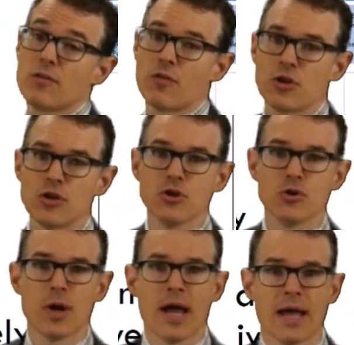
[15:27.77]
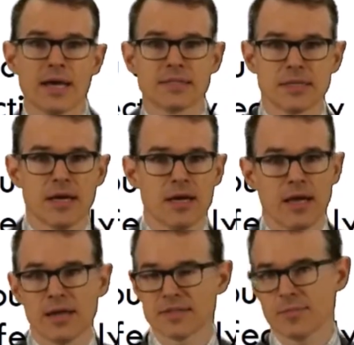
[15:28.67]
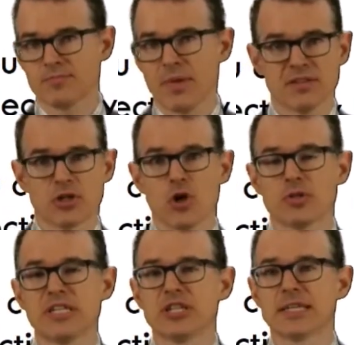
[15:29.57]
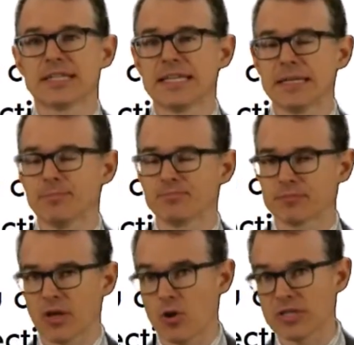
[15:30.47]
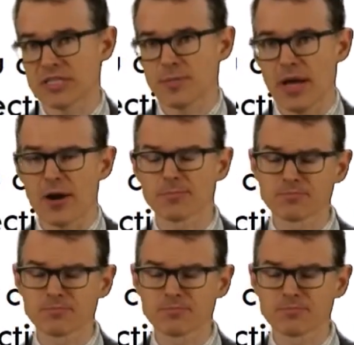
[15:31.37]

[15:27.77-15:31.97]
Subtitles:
for you as a co-teaching team, co-teaching pair?